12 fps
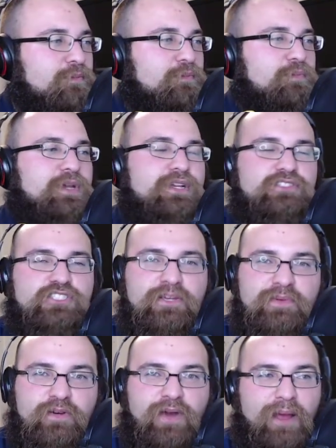because
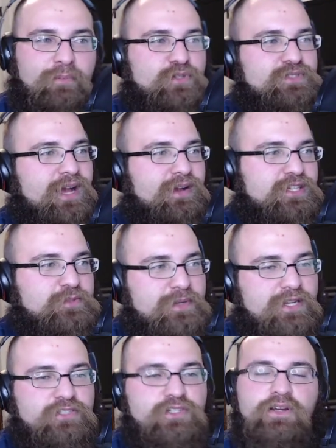Jimmy Garoppolo's out. He's been
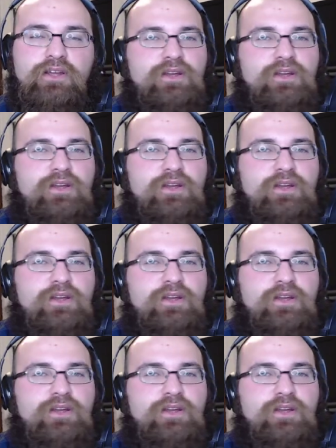injured.